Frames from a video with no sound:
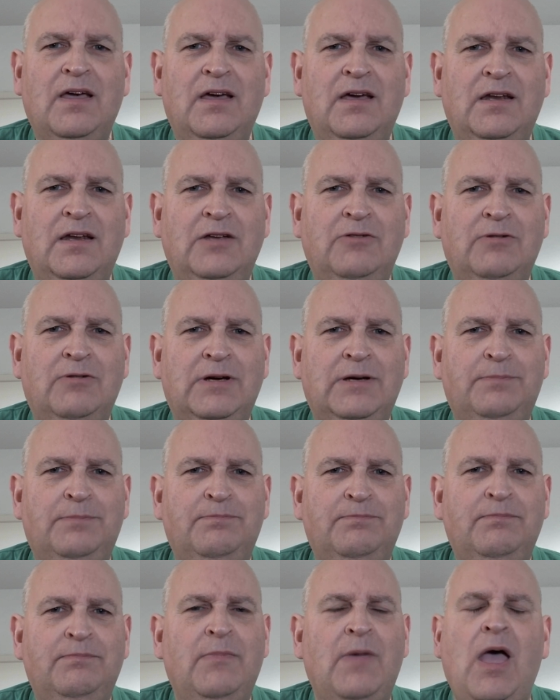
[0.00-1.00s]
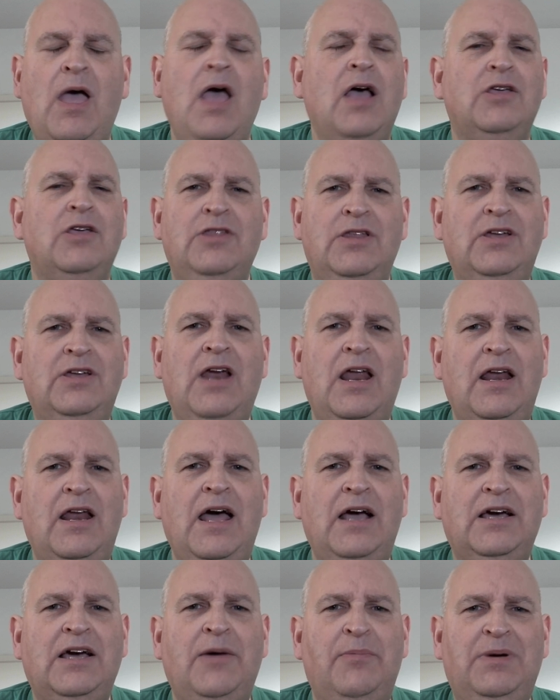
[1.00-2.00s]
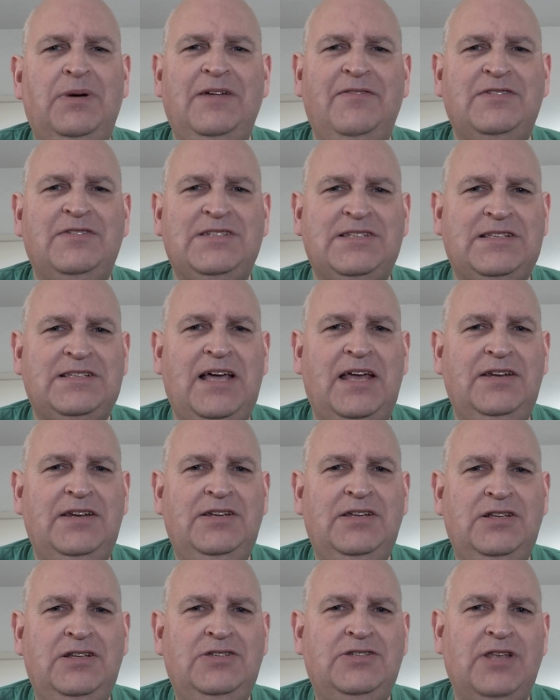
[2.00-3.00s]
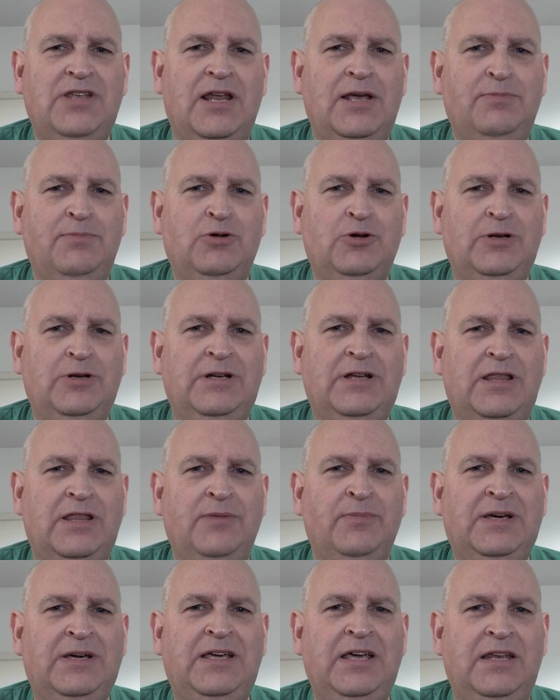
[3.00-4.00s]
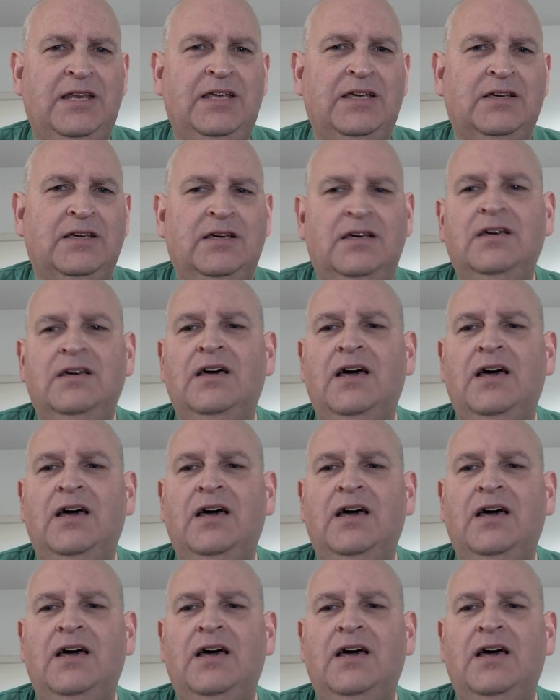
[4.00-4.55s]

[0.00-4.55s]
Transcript: Anyway, there are a couple of standards that I put in at the beginning.